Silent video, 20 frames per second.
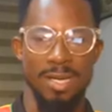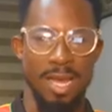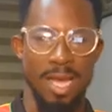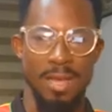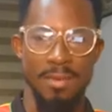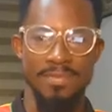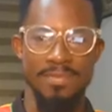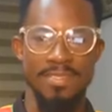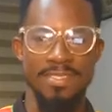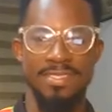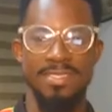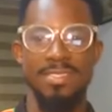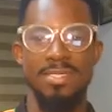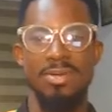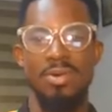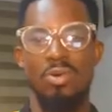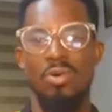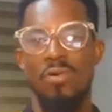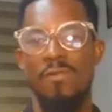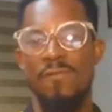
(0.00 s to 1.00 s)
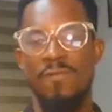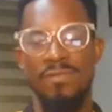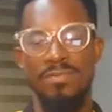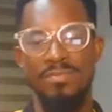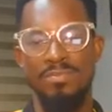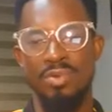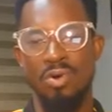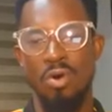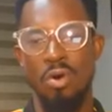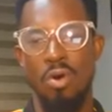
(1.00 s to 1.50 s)
clubs, no
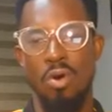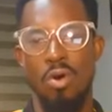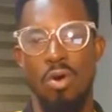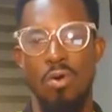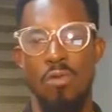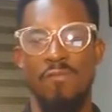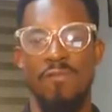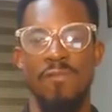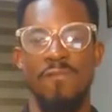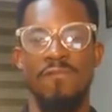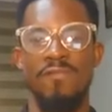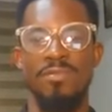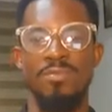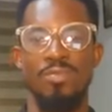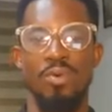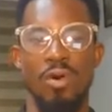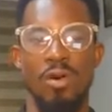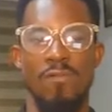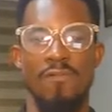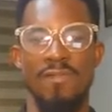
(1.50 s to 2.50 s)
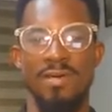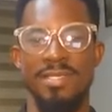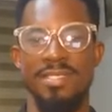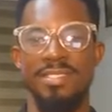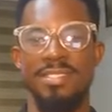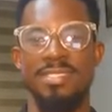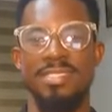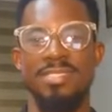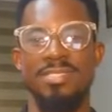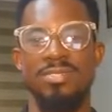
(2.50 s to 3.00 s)
football for football
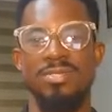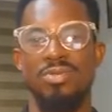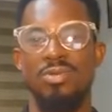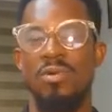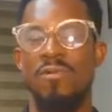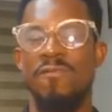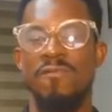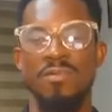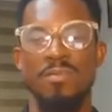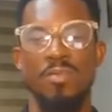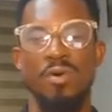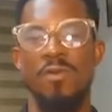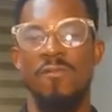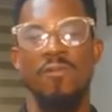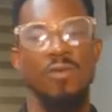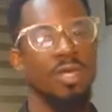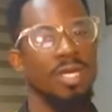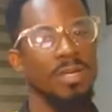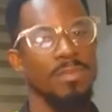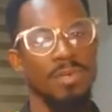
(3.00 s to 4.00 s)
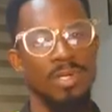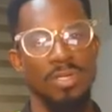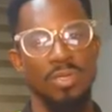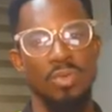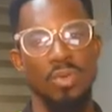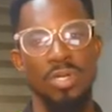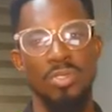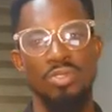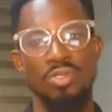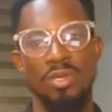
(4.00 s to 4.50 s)
fans, no football for
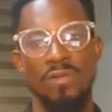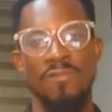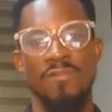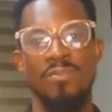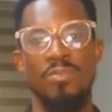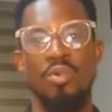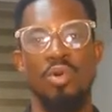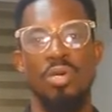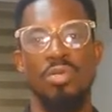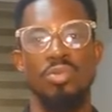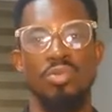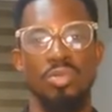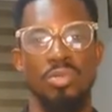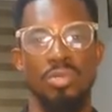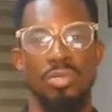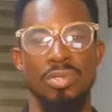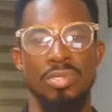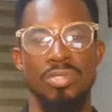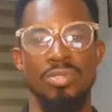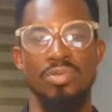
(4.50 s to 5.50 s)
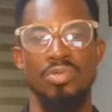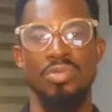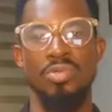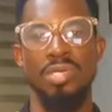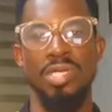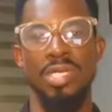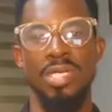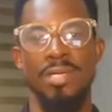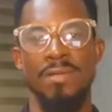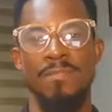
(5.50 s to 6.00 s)
anybody who enjoys football in
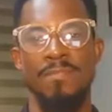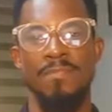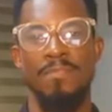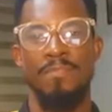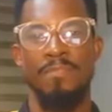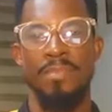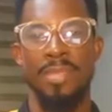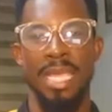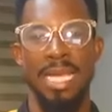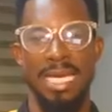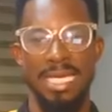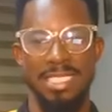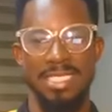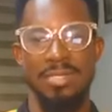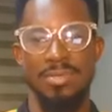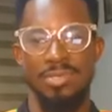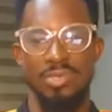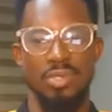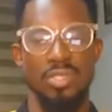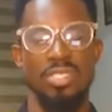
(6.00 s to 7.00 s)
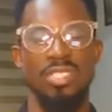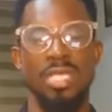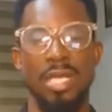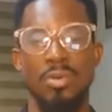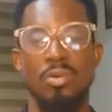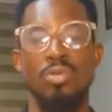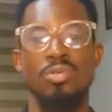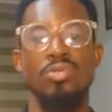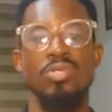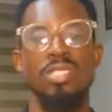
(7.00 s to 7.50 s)
Ukraine. And as a result,
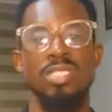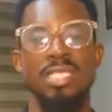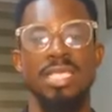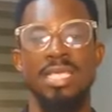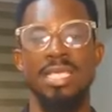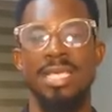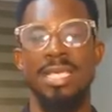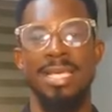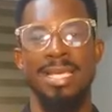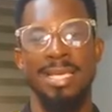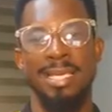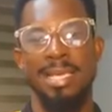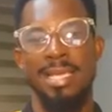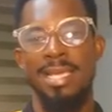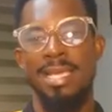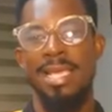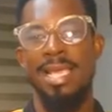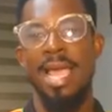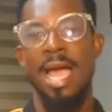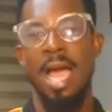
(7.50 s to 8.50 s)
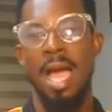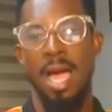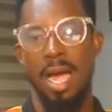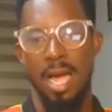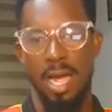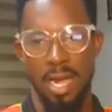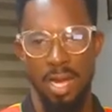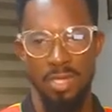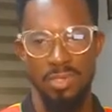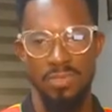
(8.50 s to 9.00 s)
they're going to stay
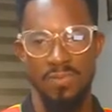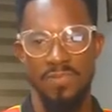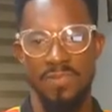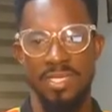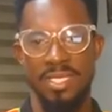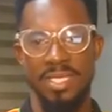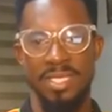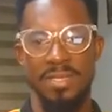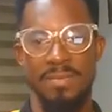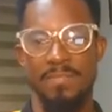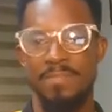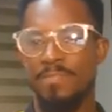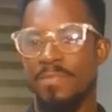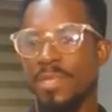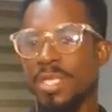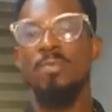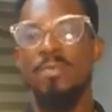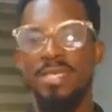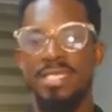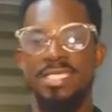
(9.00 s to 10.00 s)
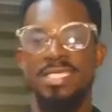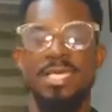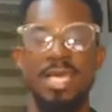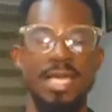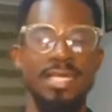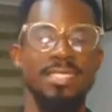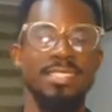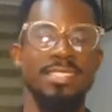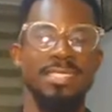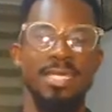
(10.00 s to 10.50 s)
out of the game. So
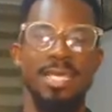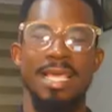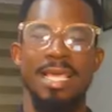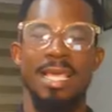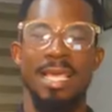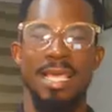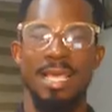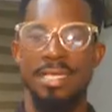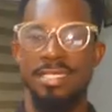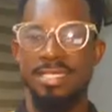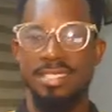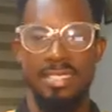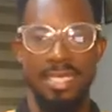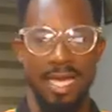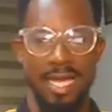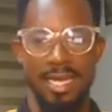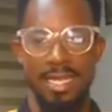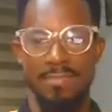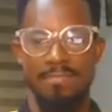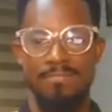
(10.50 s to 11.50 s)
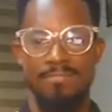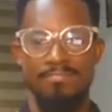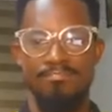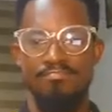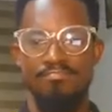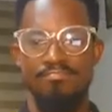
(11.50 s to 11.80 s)
basically, these are the